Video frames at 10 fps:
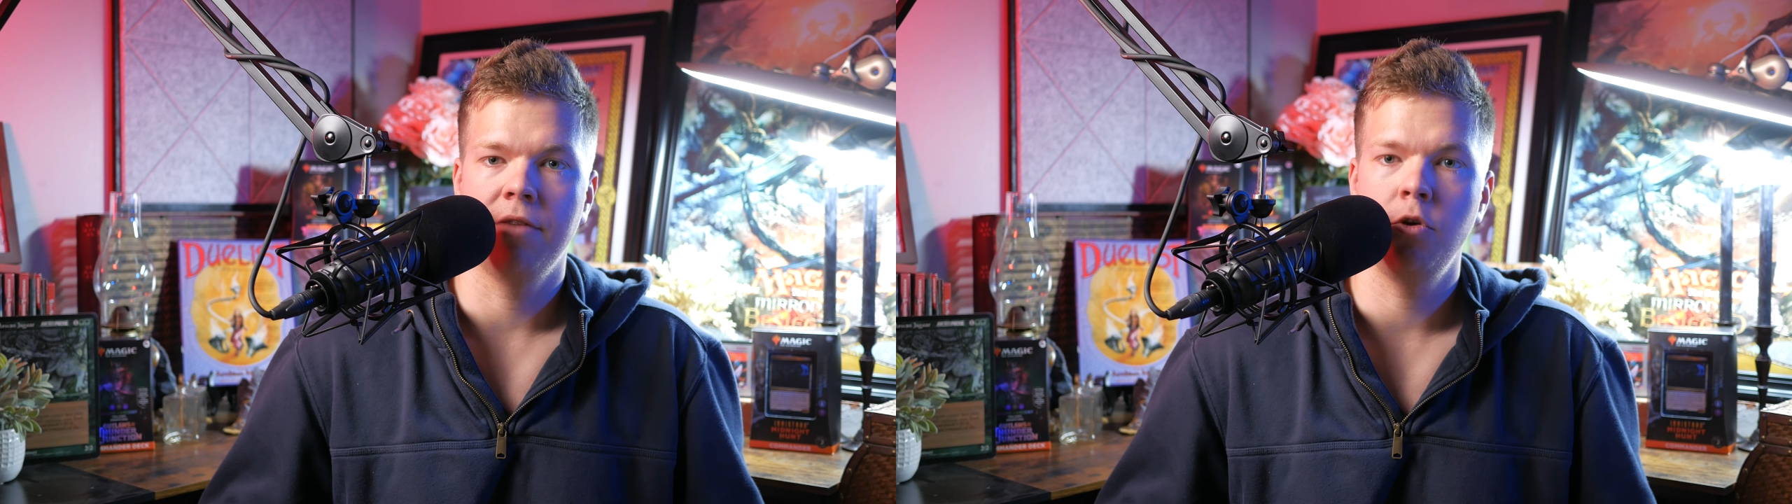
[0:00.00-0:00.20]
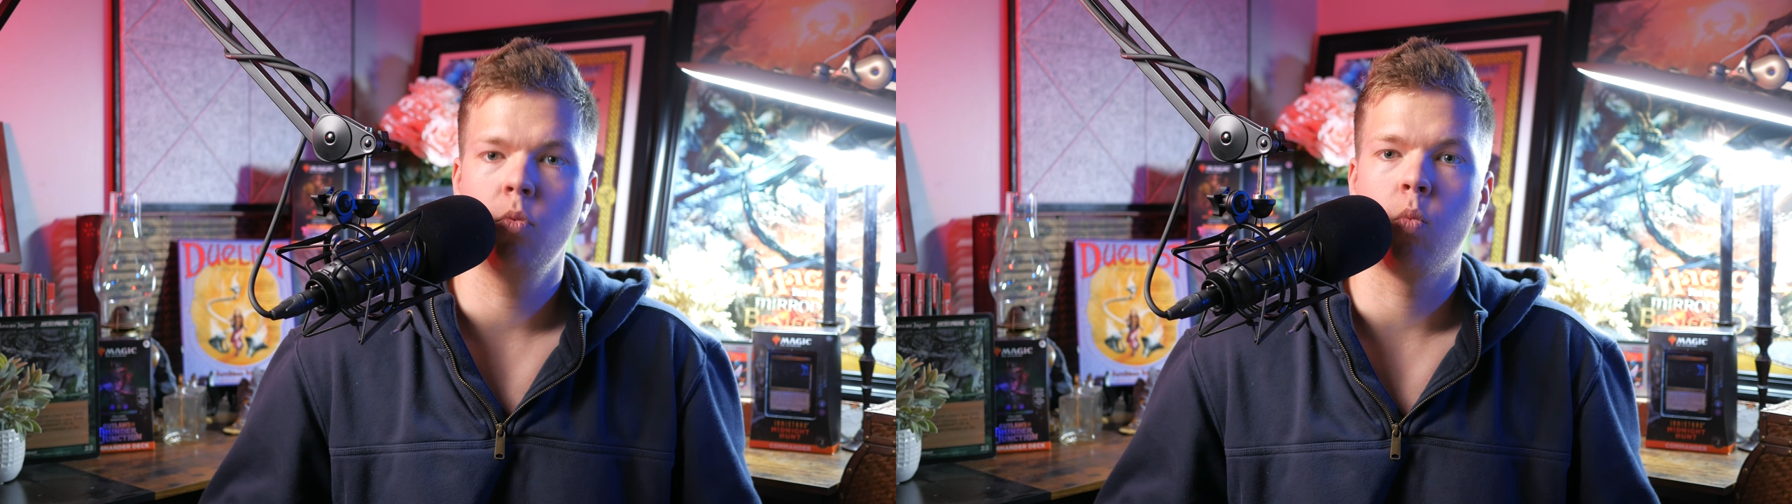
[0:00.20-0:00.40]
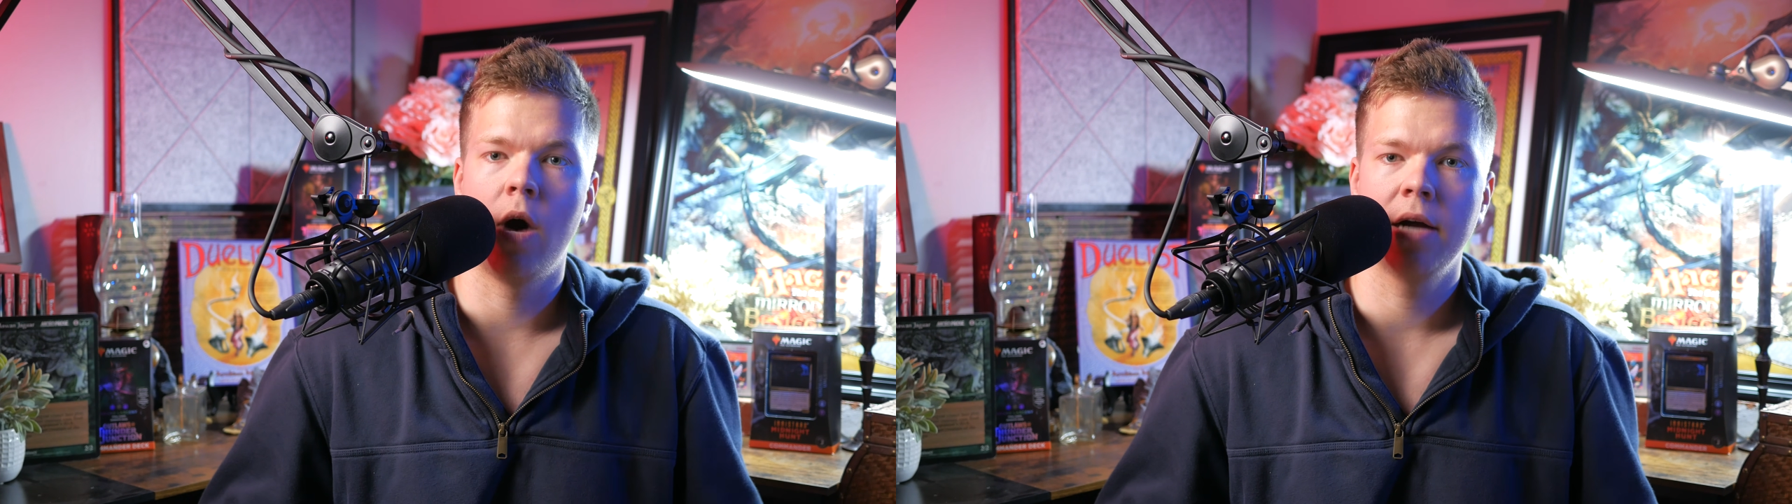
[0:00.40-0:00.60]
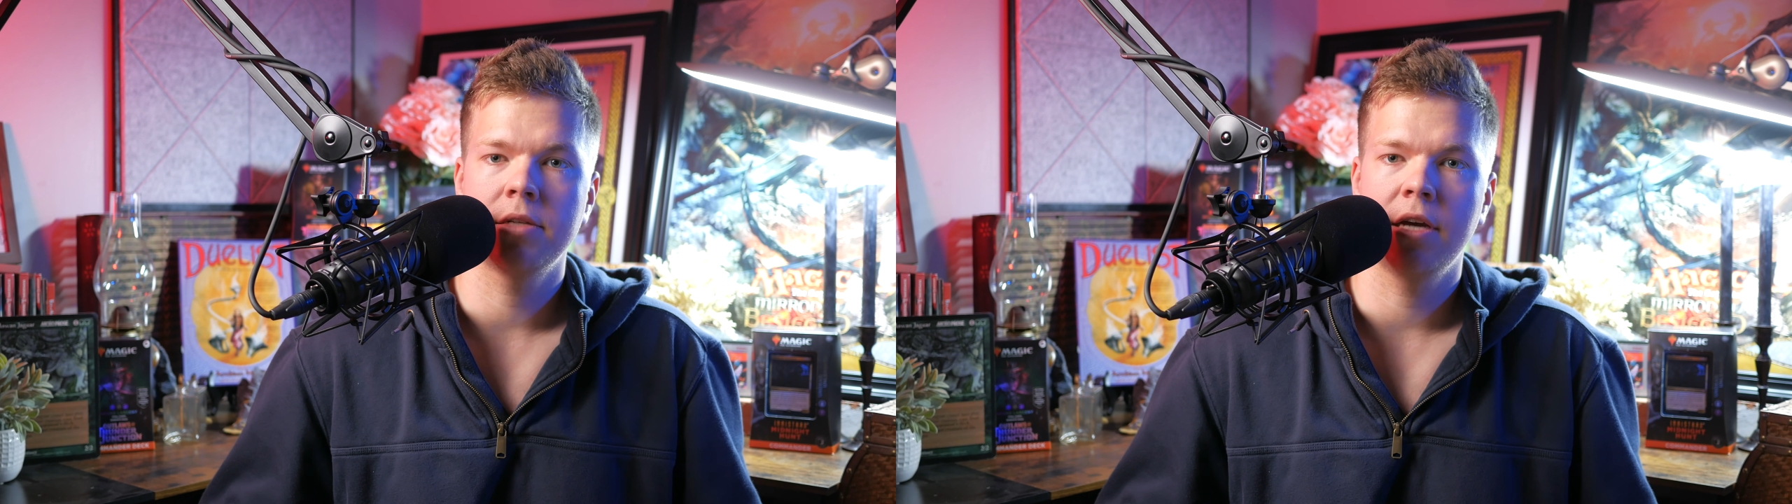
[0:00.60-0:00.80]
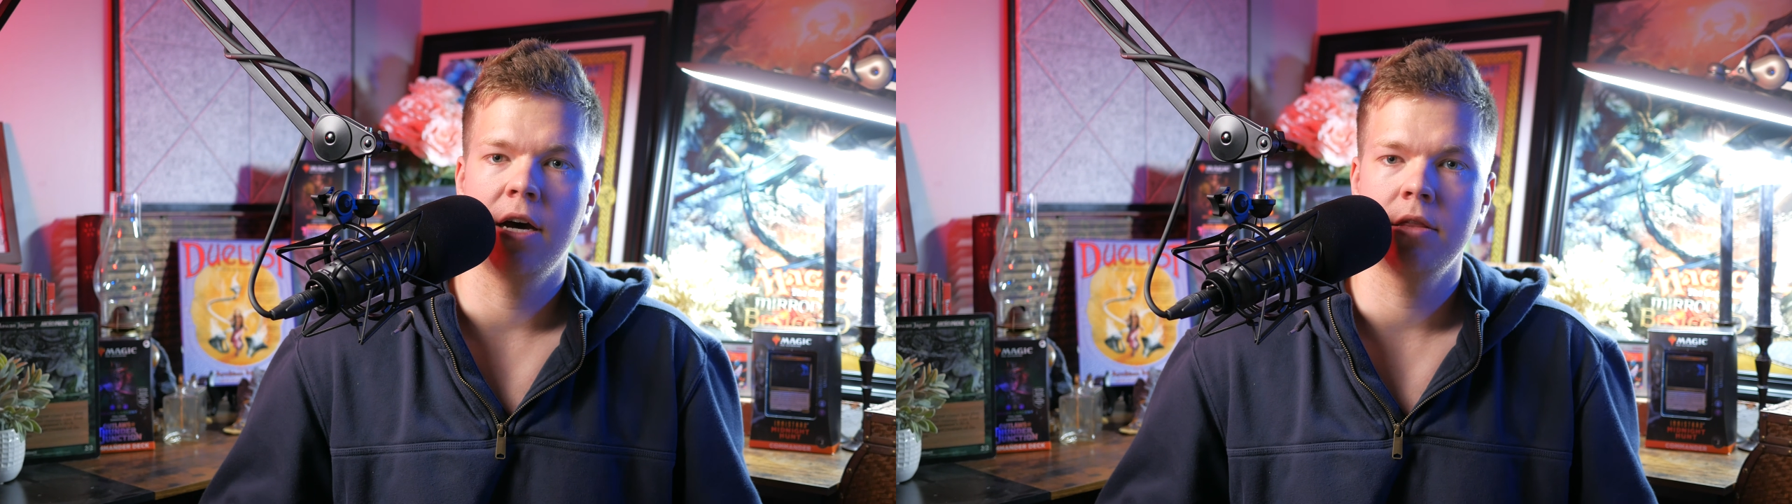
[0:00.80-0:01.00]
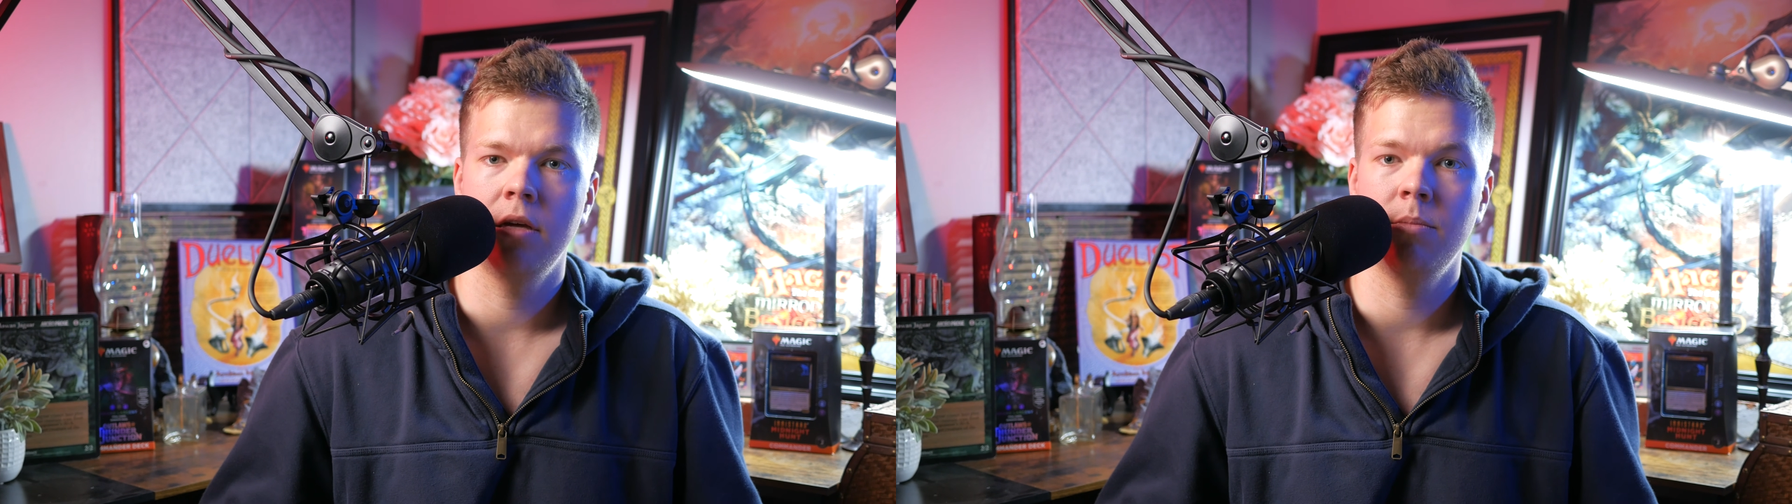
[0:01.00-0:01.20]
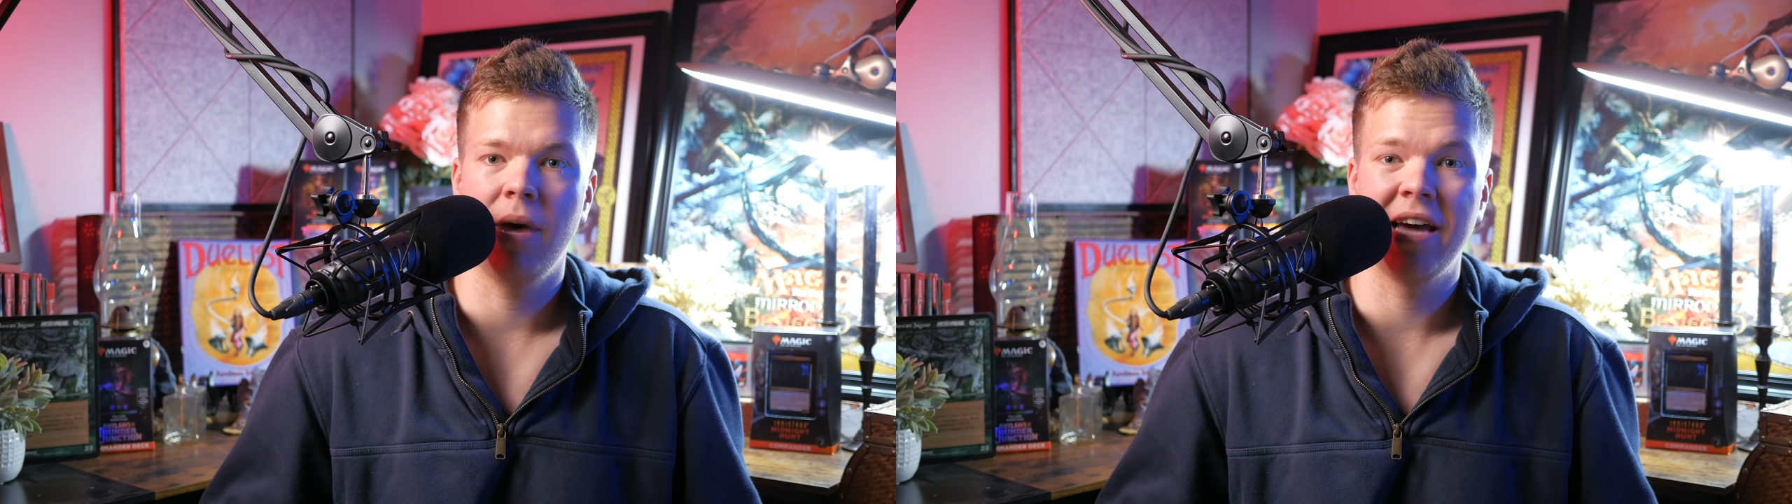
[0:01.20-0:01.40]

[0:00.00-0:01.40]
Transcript: If you want to cut them,